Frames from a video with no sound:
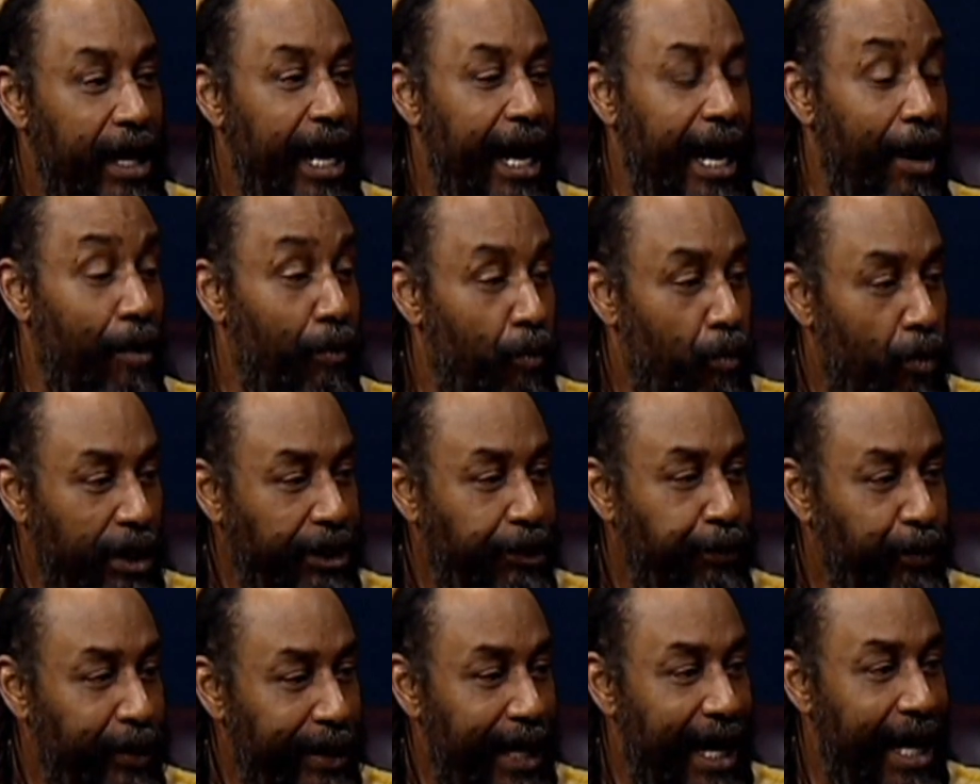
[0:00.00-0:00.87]
And
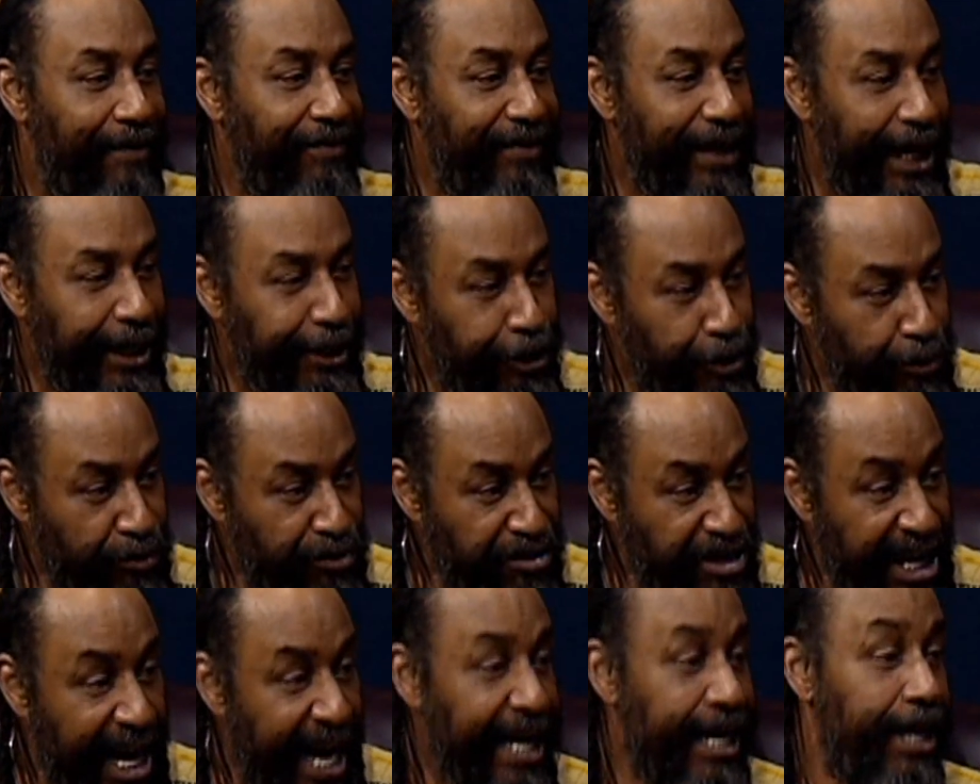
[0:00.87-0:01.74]
once we have that
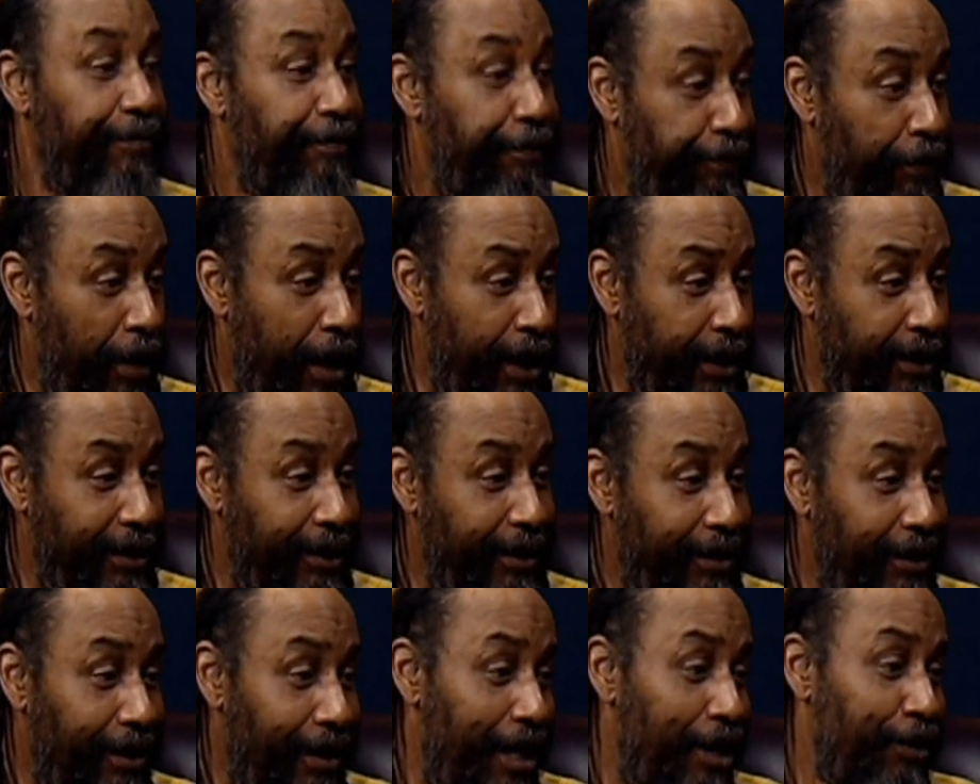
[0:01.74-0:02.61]
united front,
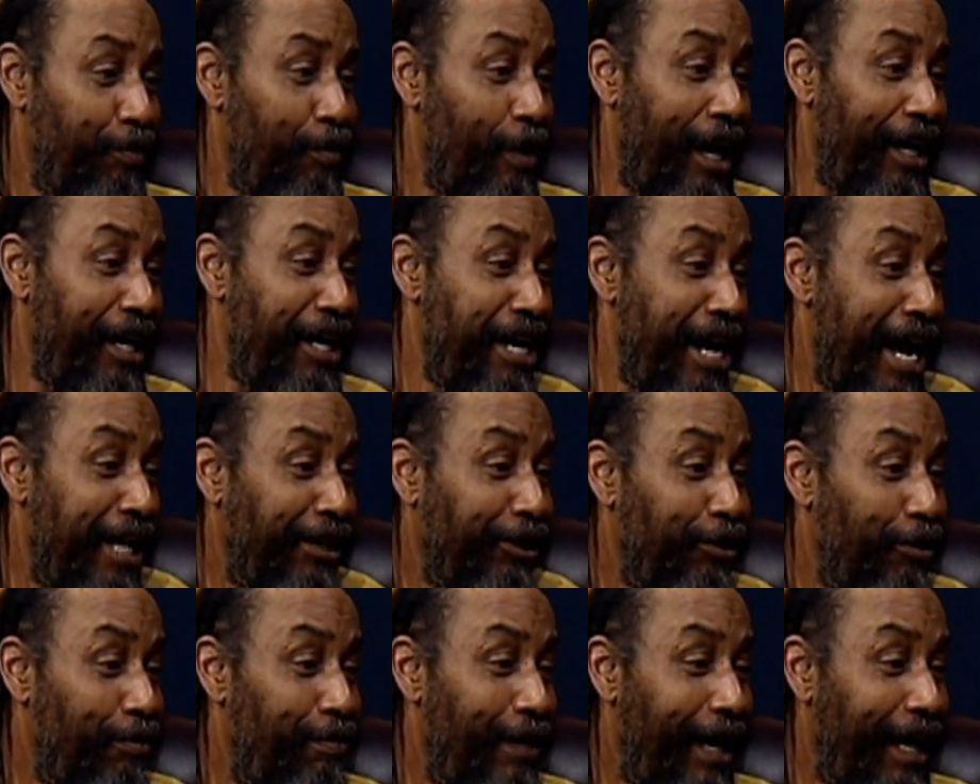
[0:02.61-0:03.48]
that's why the
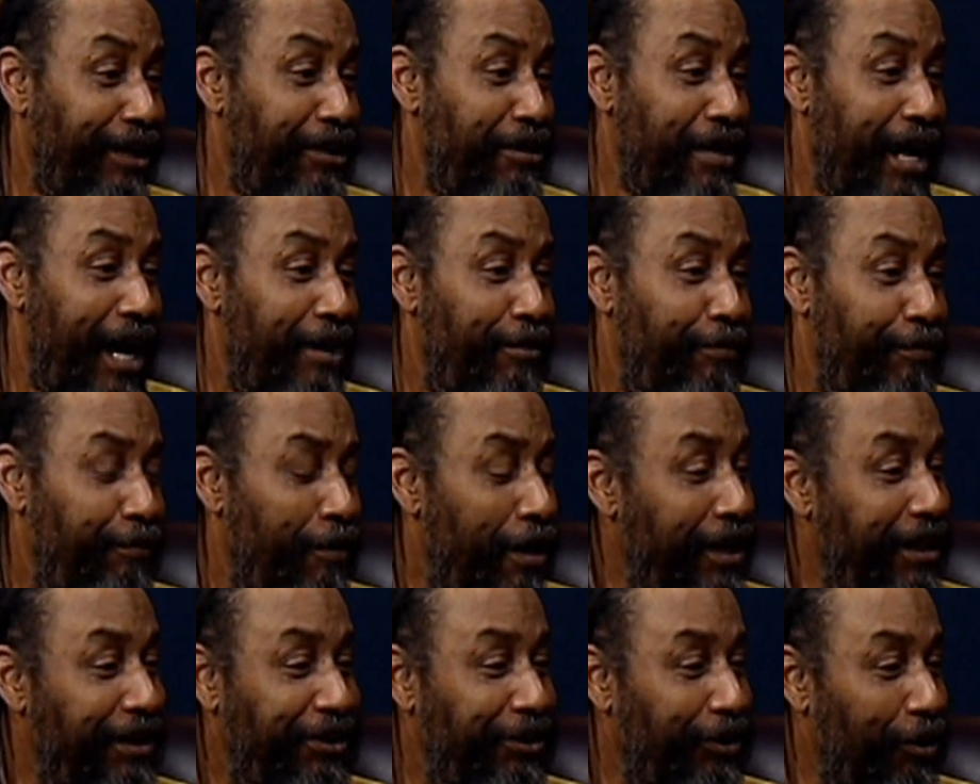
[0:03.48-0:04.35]
National Black United
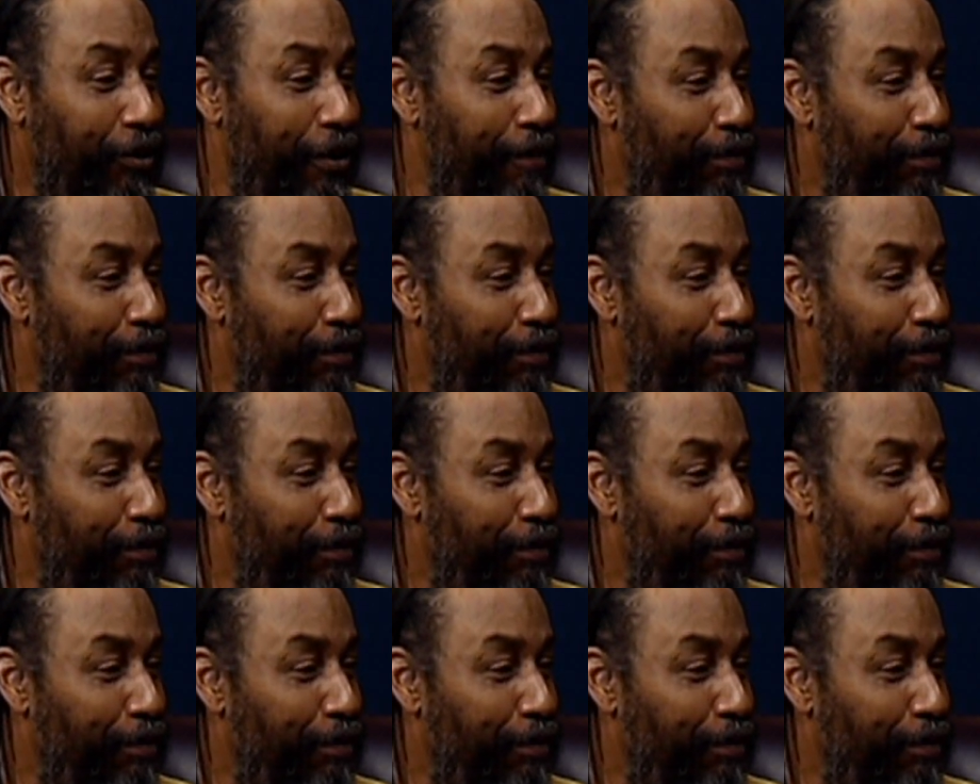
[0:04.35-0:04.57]
Front is so